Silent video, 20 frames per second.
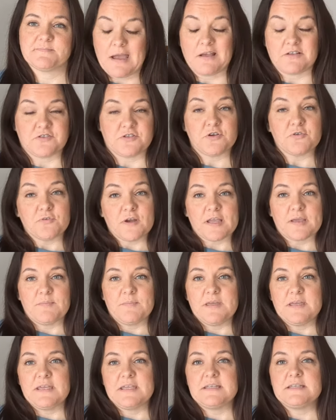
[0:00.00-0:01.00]
I also don't
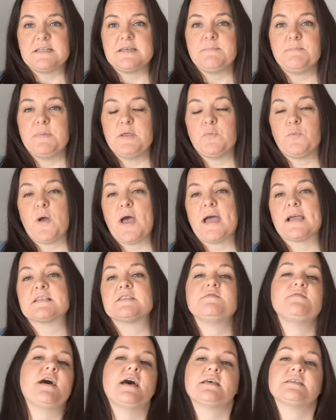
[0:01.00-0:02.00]
recommend
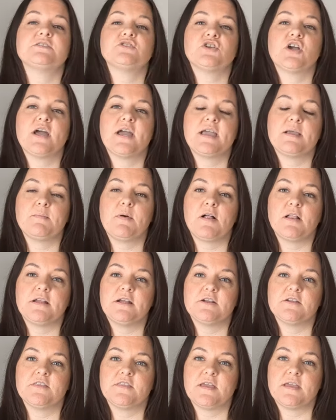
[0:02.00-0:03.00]
Minwax Fast-Drying
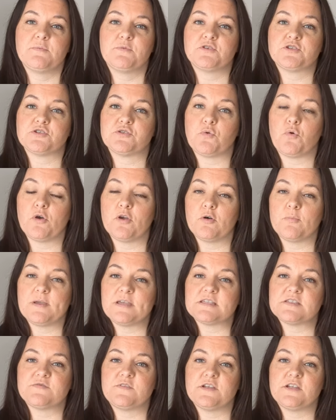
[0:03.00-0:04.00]
Polyurethane, which is an
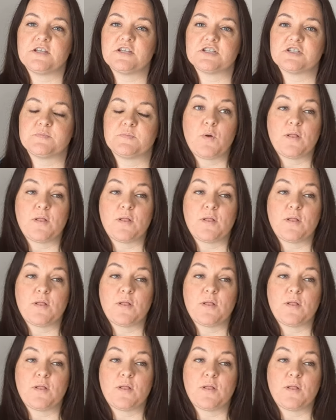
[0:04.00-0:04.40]
oil-based finish.